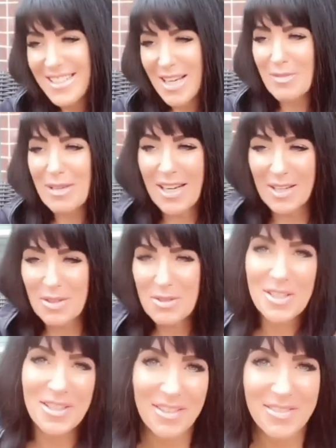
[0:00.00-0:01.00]
I mean, I know
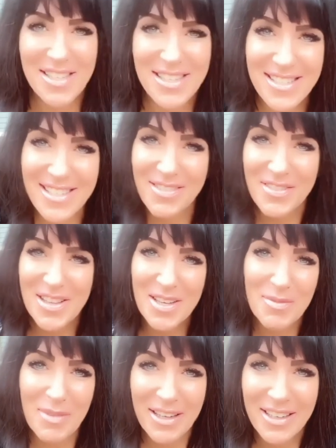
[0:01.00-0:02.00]
she loves us and
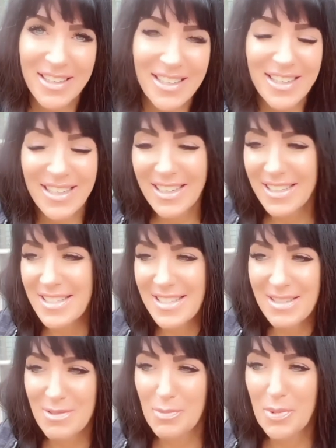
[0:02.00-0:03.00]
everything, but
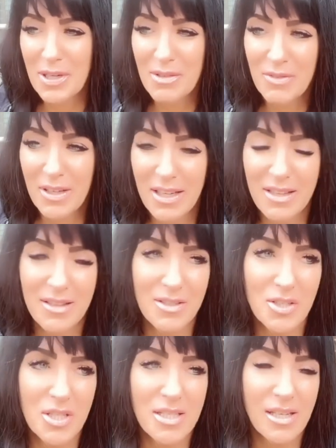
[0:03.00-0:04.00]
it's pretty funny
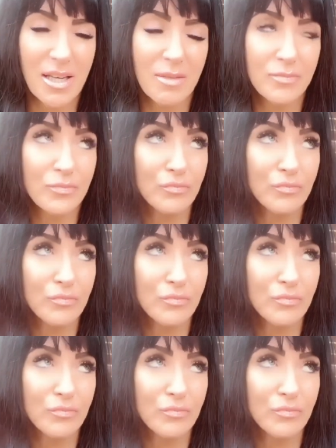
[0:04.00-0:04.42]
that she's like,